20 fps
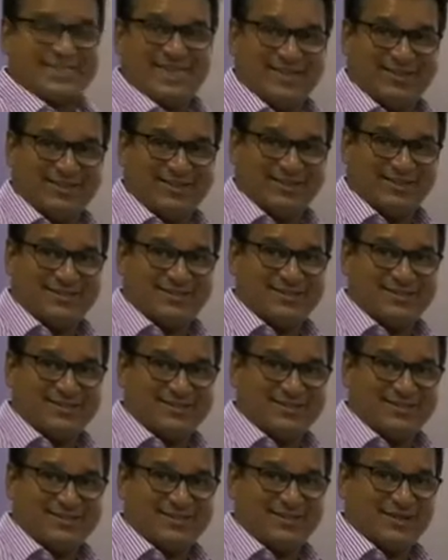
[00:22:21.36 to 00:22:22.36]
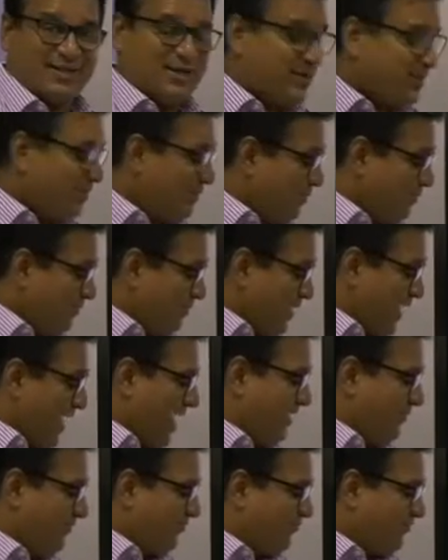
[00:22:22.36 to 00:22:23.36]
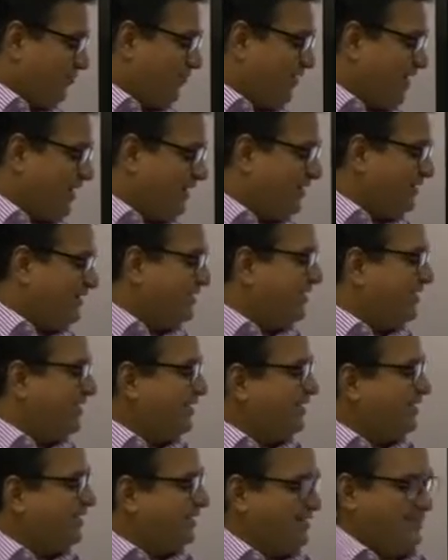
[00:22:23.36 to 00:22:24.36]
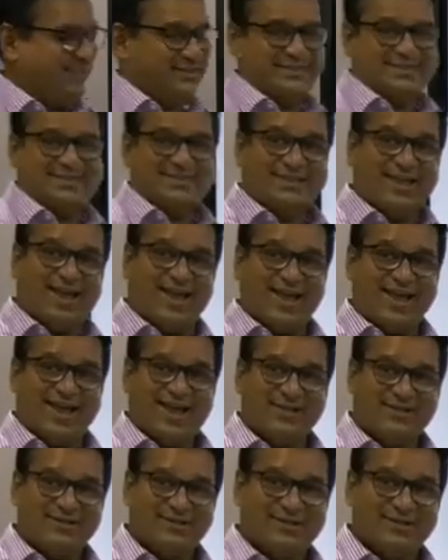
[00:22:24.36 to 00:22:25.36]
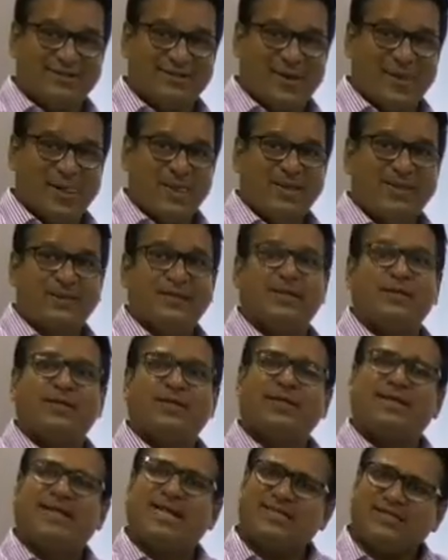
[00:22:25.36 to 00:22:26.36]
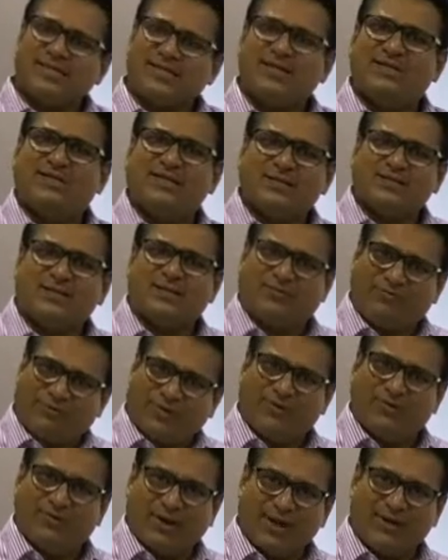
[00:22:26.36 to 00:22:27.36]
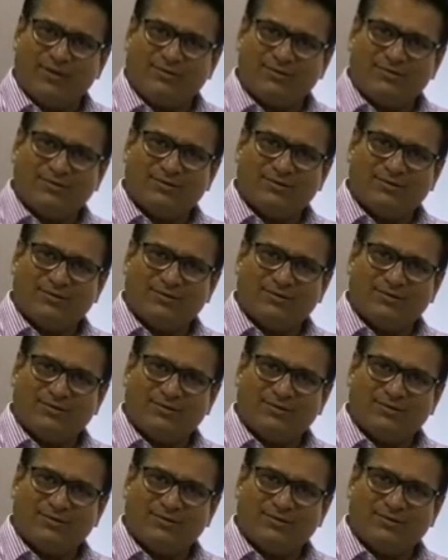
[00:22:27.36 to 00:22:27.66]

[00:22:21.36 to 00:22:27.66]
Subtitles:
sentence, my friend is sad, it's a little different, right?